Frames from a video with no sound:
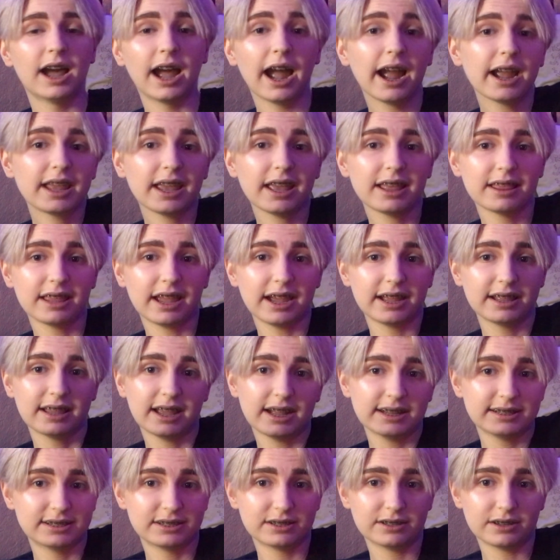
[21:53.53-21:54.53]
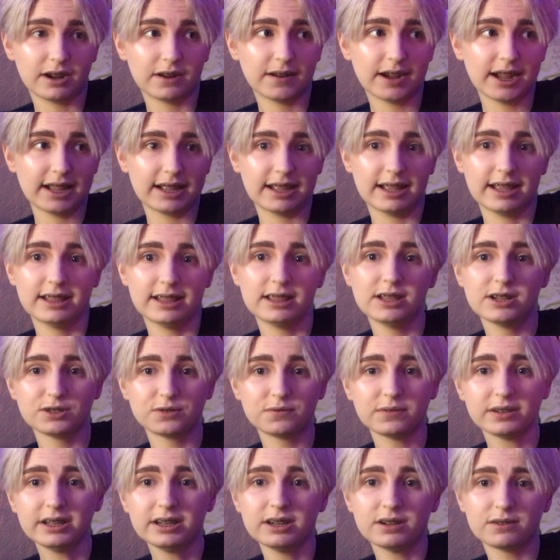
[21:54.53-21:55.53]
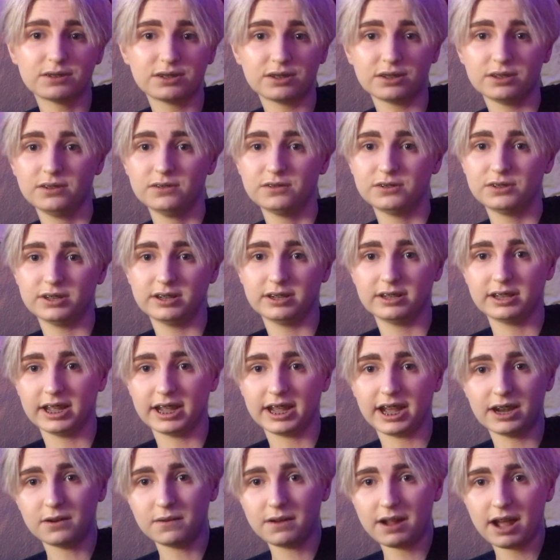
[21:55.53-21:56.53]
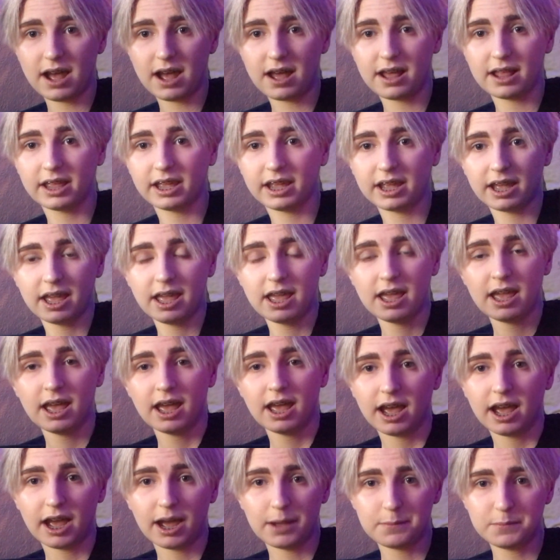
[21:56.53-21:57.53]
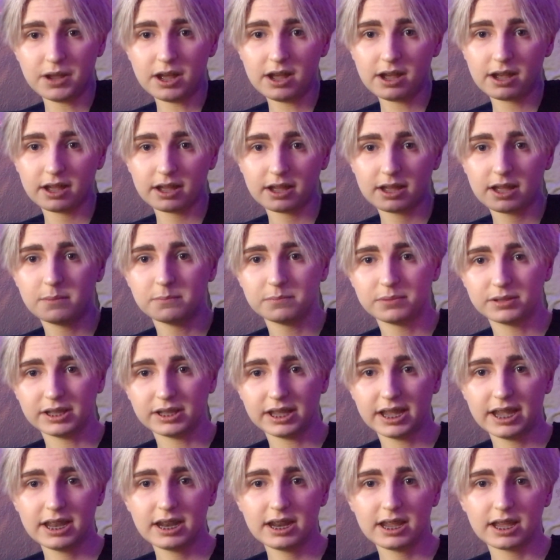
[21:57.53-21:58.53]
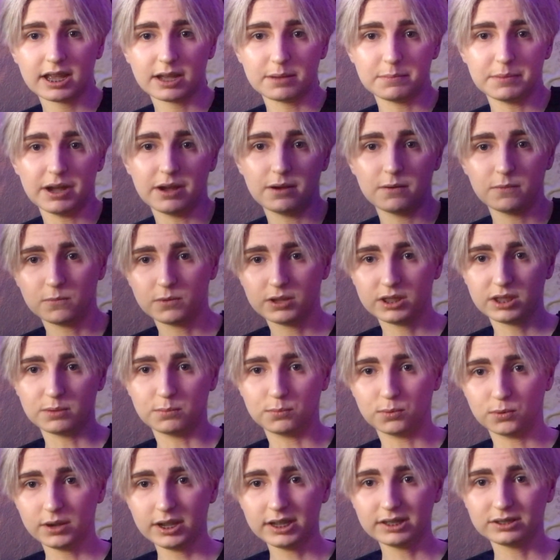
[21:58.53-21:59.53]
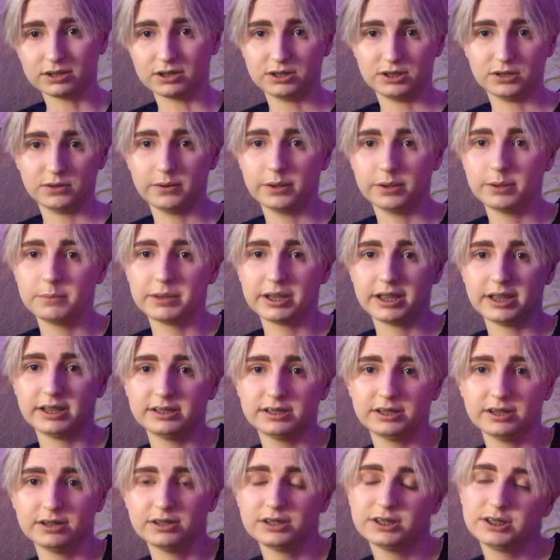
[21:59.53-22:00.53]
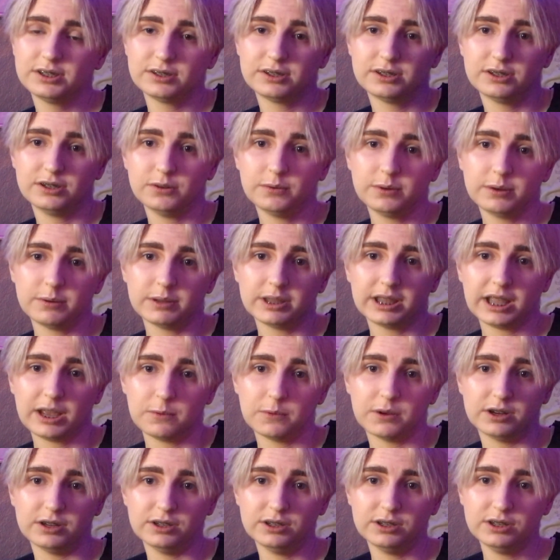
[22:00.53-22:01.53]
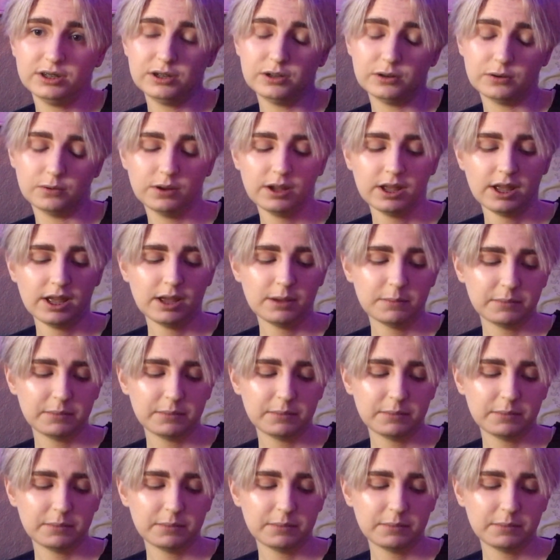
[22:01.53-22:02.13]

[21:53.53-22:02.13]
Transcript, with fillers: I can't, like, that's all right. And there's really no solution. Like, I don't have, like, I'm not complaining about what the boys are doing because they're just doing what they want to do.